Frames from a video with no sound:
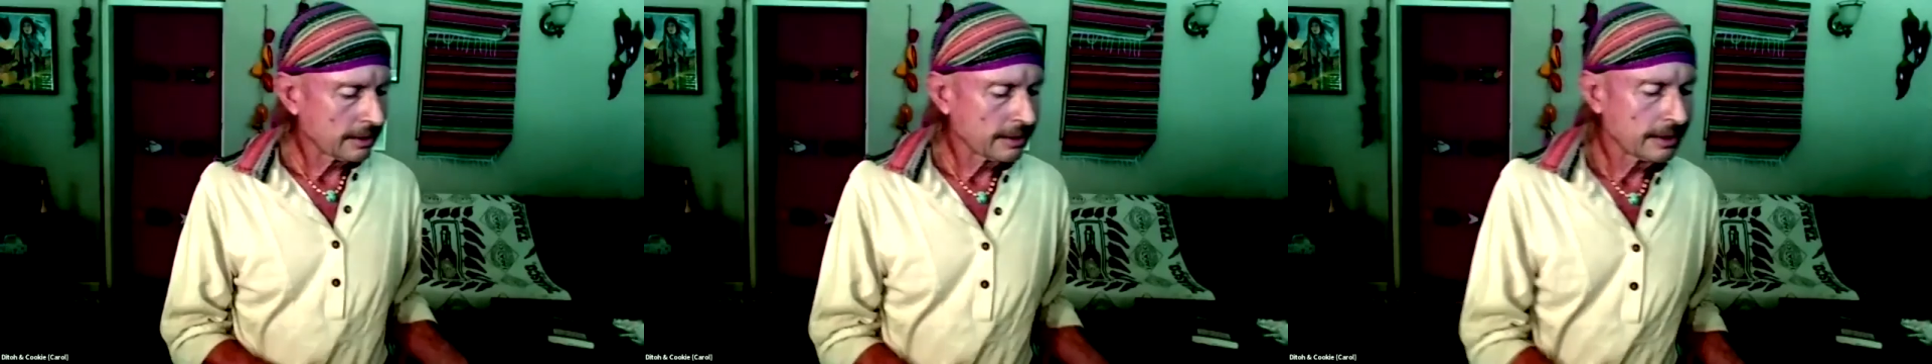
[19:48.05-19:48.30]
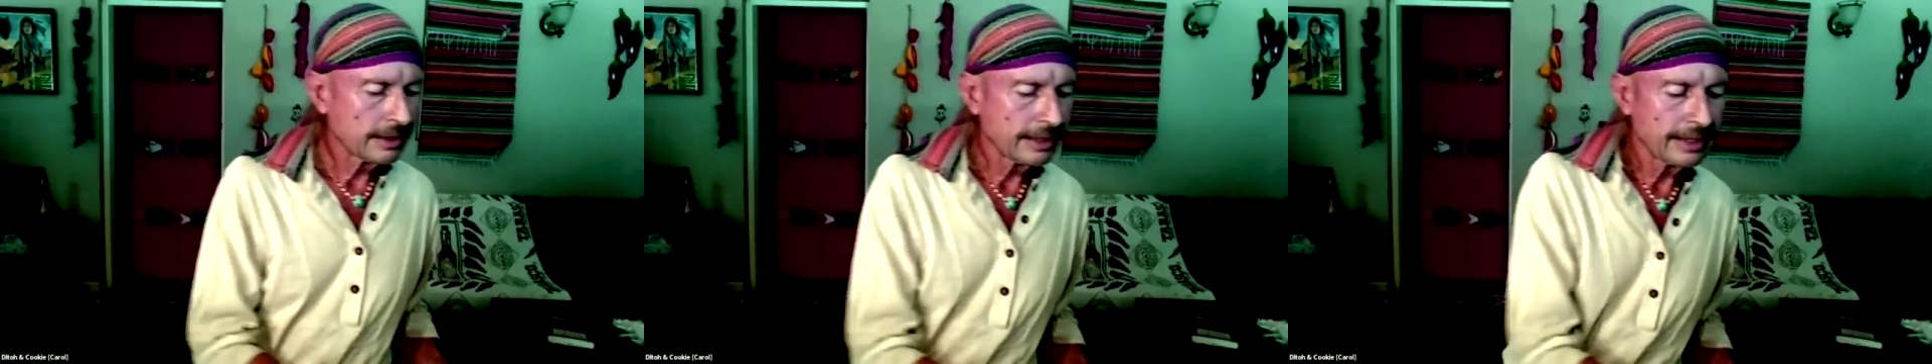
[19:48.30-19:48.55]

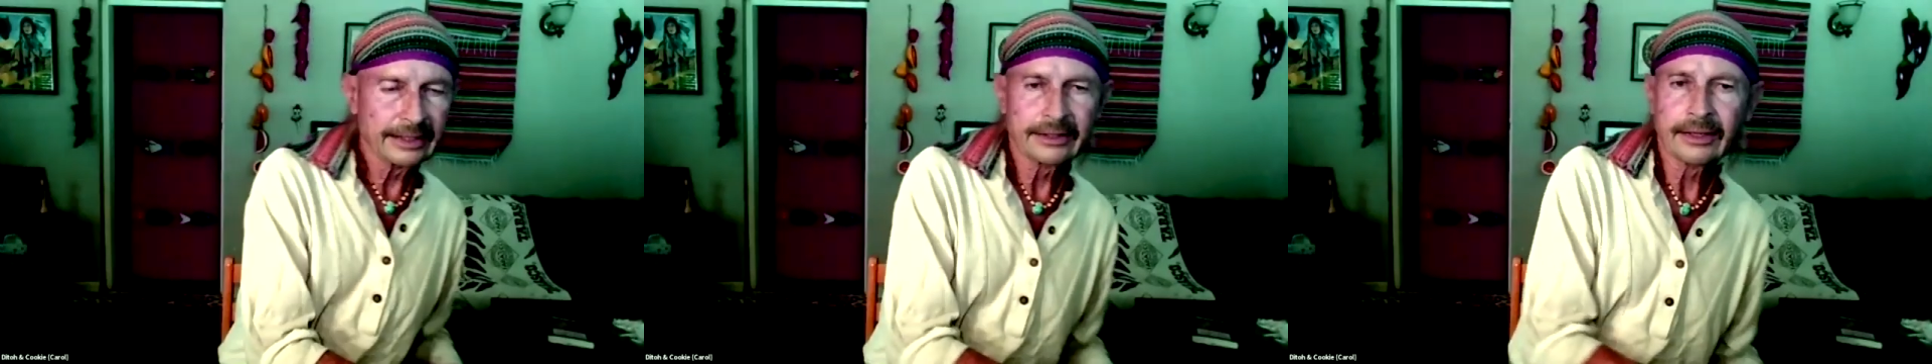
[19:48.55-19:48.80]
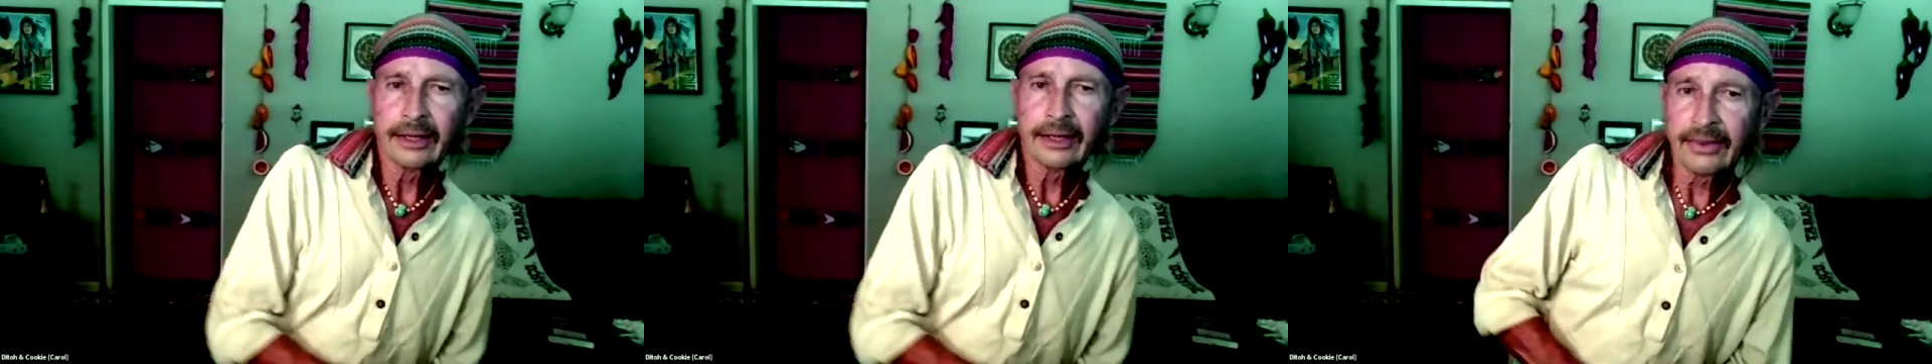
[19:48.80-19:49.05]
And
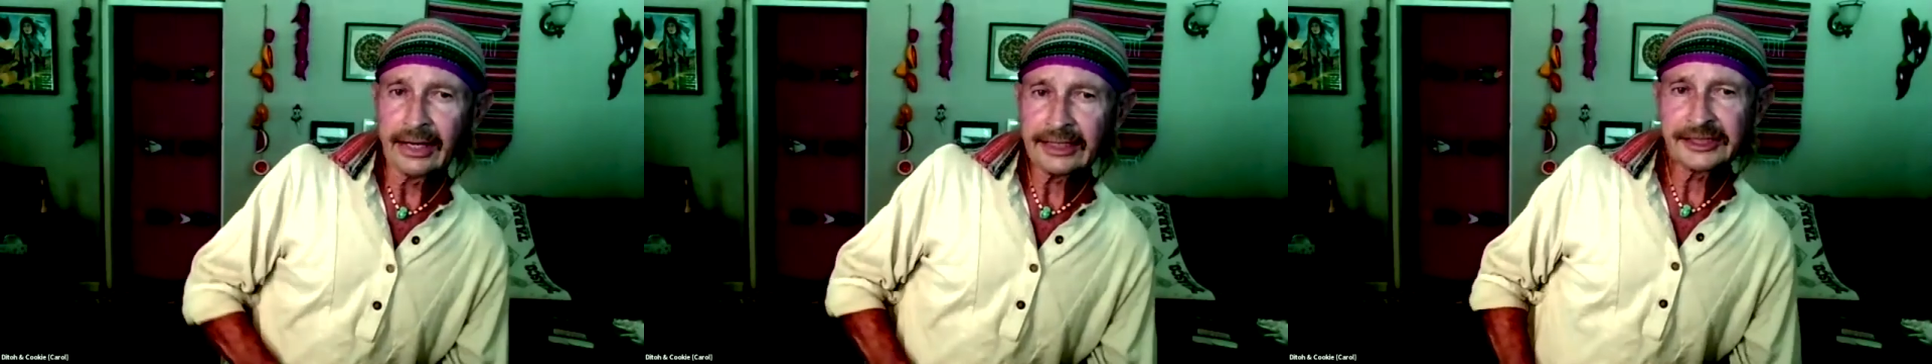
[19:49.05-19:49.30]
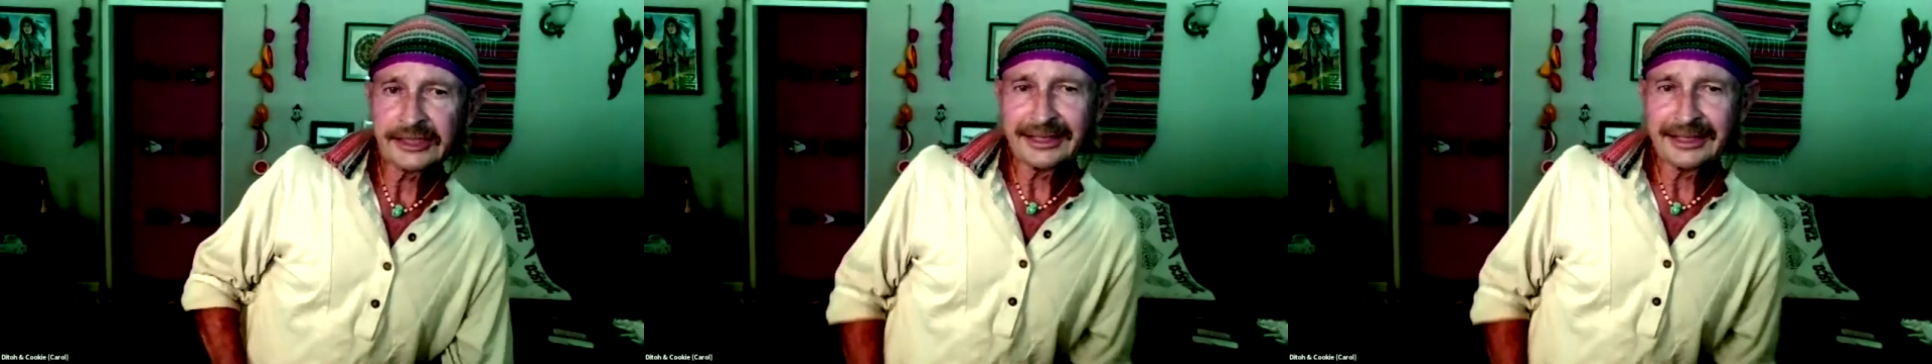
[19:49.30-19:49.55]

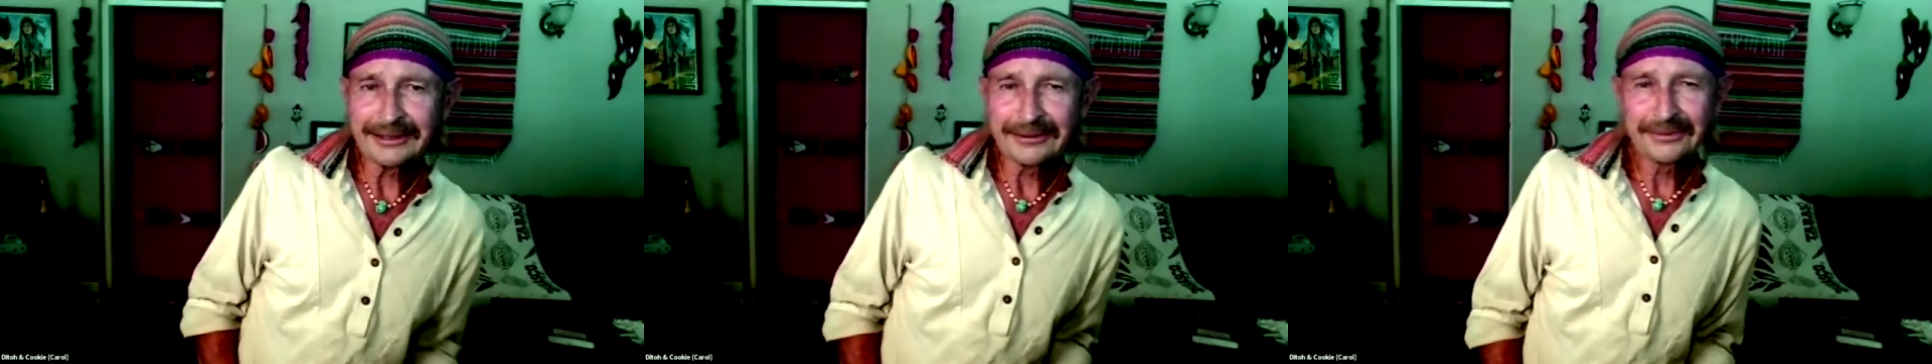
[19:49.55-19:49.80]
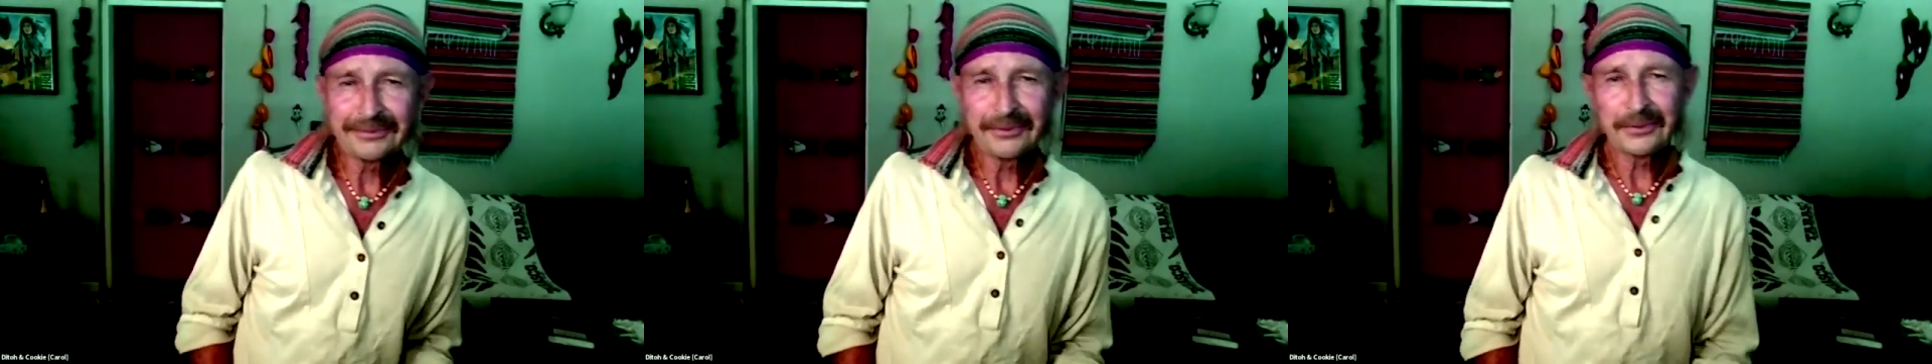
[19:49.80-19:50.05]
that's it
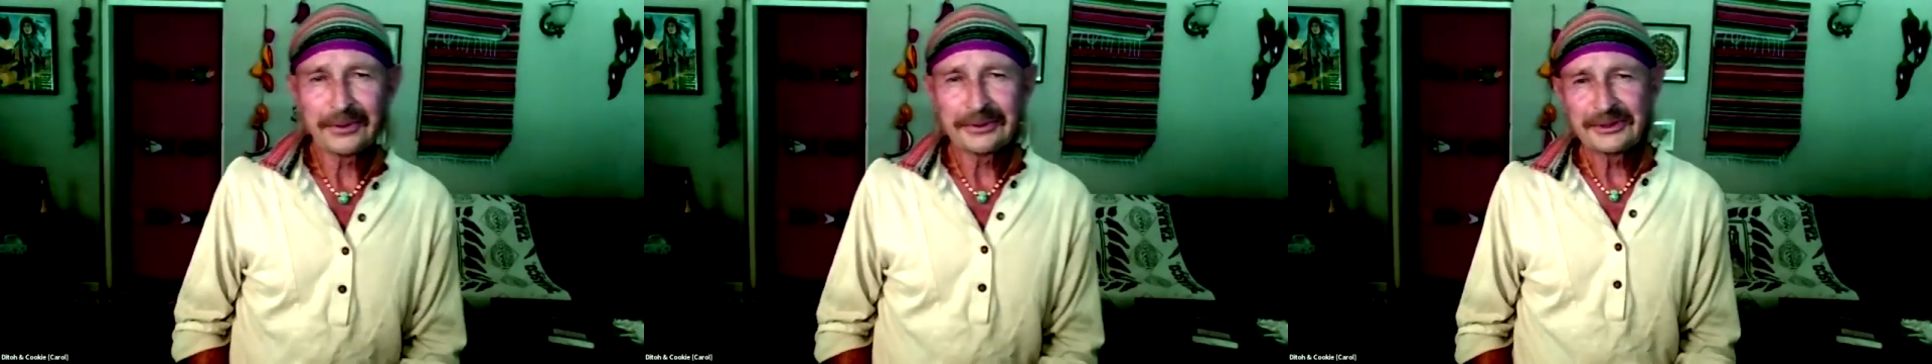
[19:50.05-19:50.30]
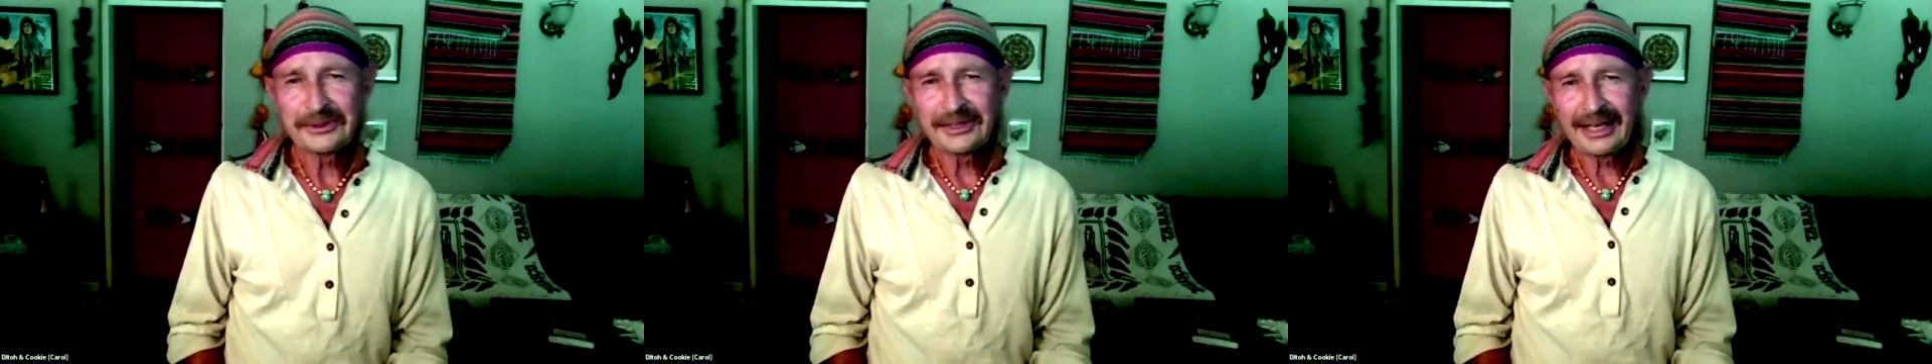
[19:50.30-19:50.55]
for
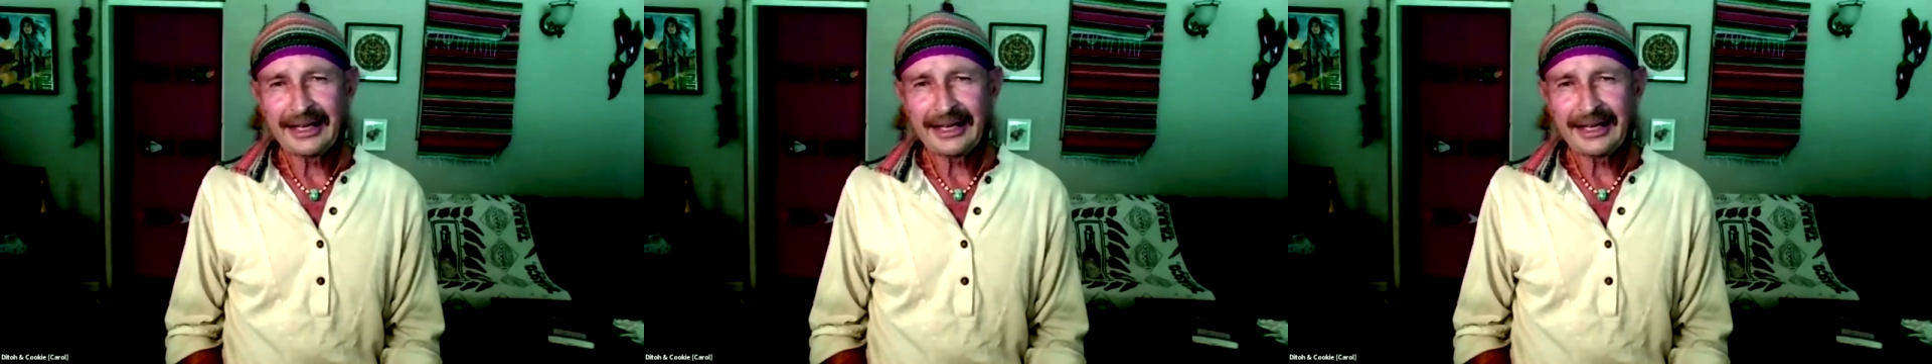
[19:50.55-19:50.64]
today.